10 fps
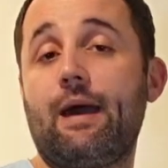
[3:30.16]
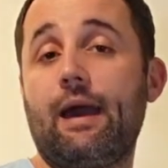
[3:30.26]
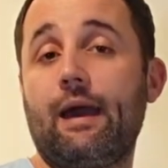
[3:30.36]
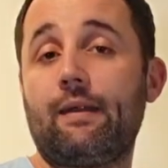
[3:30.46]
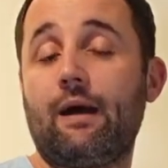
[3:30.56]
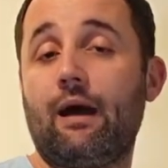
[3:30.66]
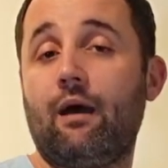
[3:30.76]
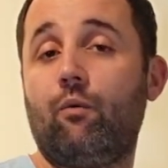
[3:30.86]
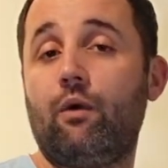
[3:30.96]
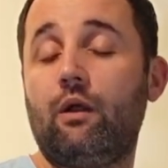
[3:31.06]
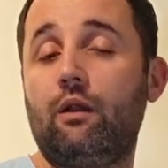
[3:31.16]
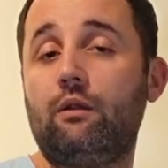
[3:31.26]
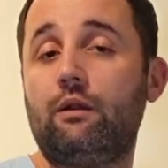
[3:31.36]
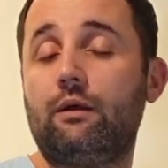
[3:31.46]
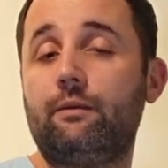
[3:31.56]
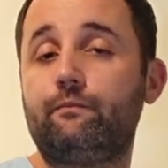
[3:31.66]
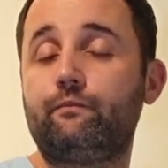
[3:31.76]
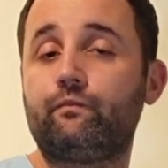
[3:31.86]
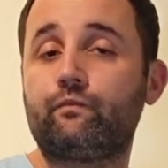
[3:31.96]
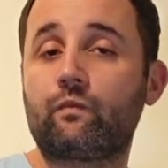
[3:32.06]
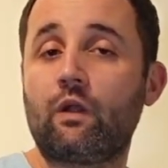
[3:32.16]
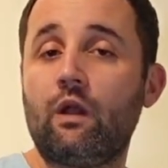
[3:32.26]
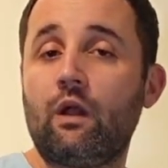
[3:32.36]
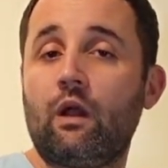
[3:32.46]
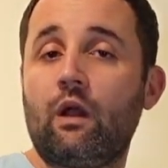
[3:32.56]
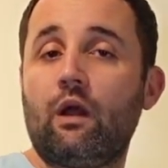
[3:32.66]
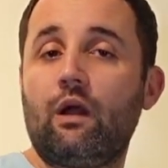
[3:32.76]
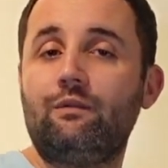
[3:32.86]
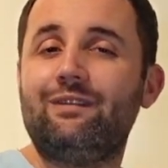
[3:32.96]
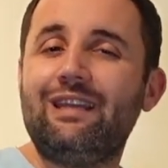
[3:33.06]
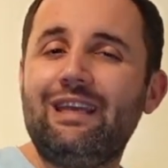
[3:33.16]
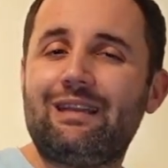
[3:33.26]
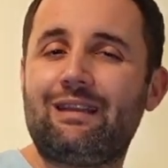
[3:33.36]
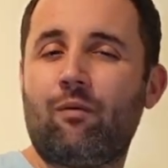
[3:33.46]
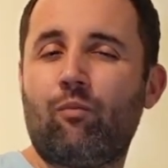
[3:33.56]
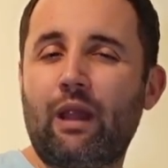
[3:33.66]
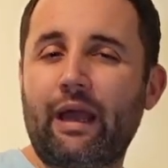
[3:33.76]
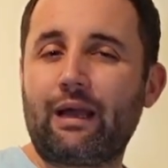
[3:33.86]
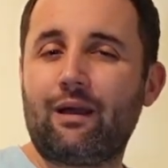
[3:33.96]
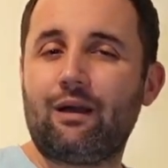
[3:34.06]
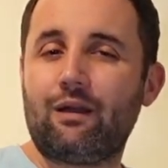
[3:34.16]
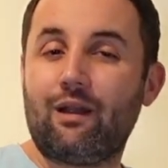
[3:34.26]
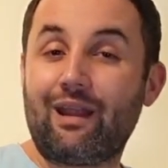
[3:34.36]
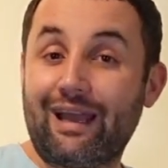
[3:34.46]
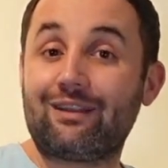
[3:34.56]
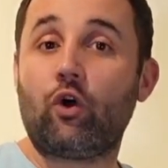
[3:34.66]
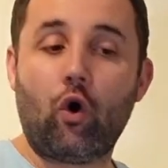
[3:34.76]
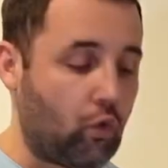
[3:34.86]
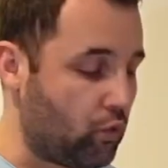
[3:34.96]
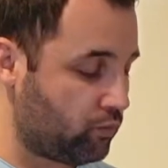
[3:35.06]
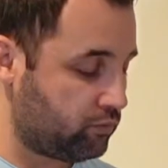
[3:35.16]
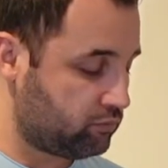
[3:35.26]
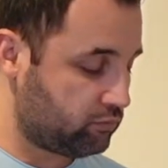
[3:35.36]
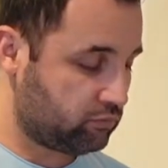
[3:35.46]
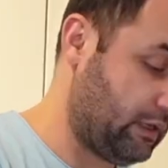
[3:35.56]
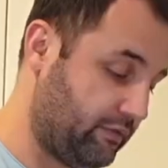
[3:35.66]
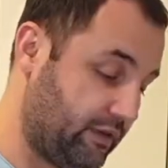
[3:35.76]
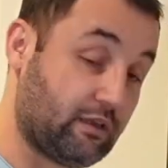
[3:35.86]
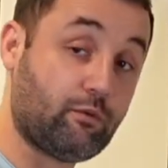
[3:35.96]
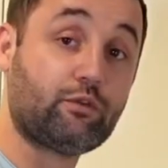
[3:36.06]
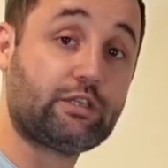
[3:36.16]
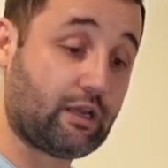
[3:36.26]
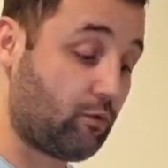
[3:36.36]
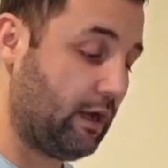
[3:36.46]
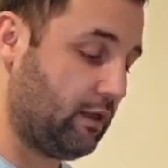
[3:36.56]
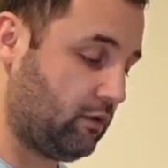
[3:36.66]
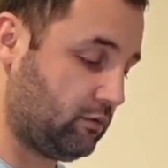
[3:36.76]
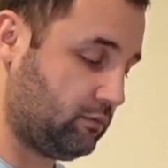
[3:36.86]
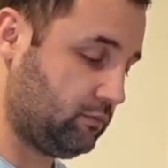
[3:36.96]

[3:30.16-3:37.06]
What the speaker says: and I will knead them like a dough. I think it will take quite long.